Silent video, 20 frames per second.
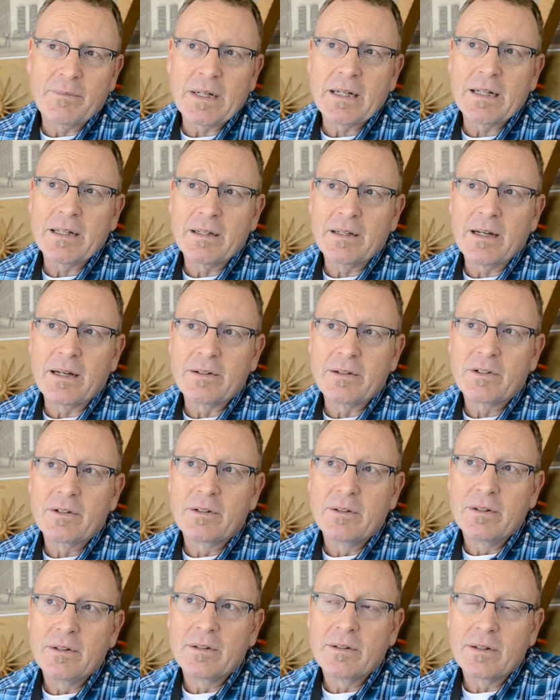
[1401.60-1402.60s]
mean, I, I
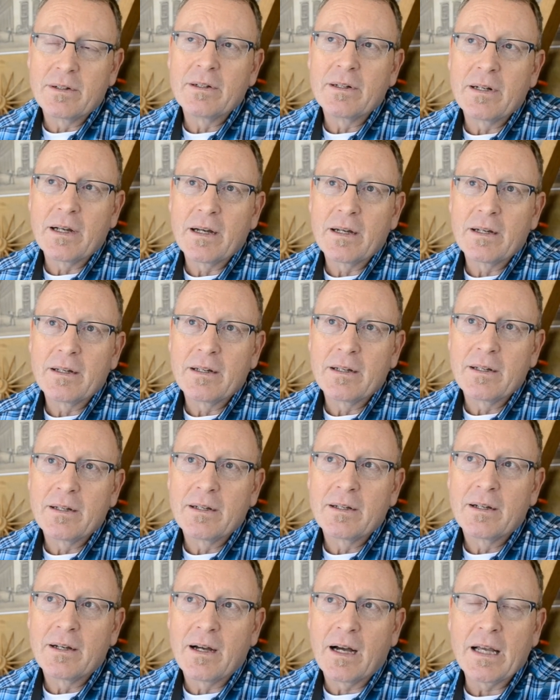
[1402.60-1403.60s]

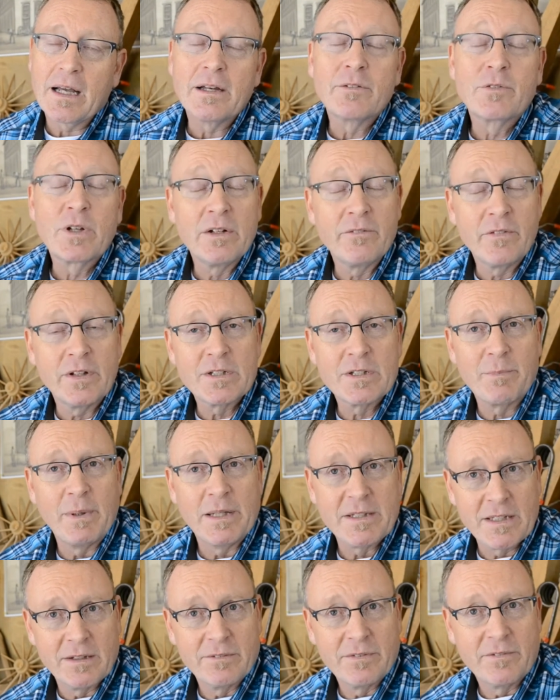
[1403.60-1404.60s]
I have convinced
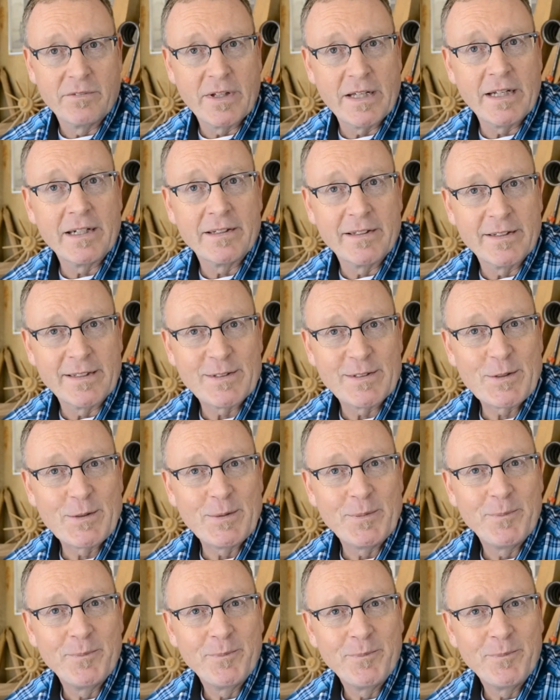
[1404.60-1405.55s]
myself of that at least,